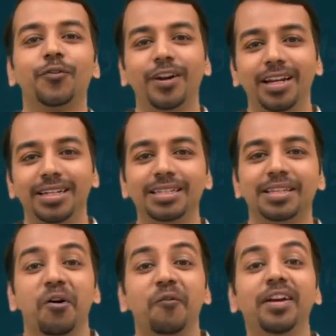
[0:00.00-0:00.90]
friends,
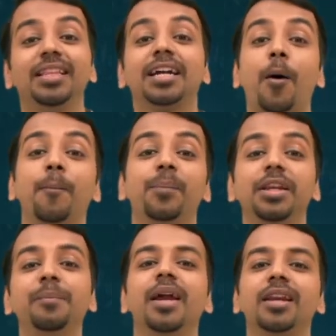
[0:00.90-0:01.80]
when the
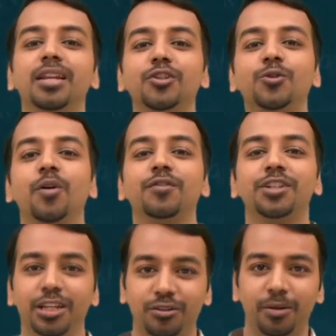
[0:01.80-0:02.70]
company made an issue of
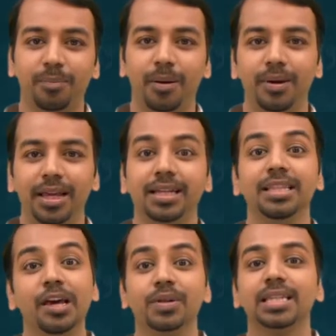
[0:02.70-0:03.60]
shares to the public,
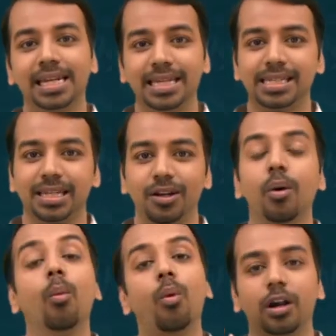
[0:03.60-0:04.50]
there was a risk.
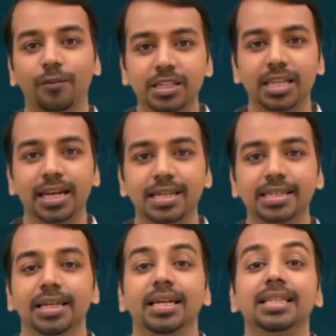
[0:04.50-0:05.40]
What was the
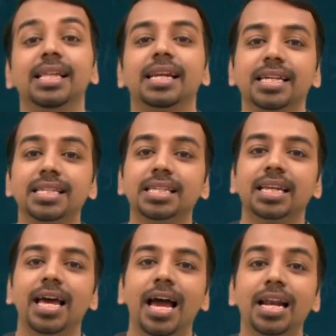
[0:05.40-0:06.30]
risk? The risk
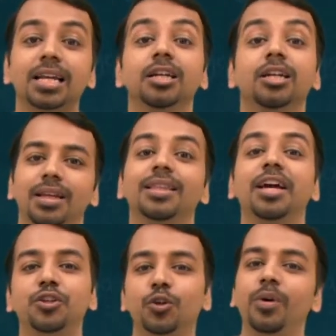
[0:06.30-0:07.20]
that
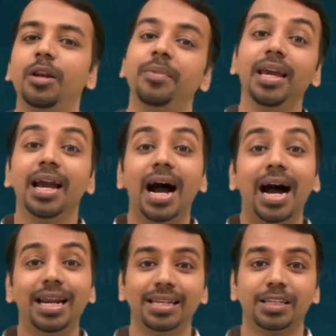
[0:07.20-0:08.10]
the issue will be
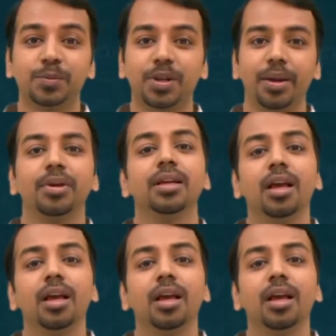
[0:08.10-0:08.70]
undersubscribed.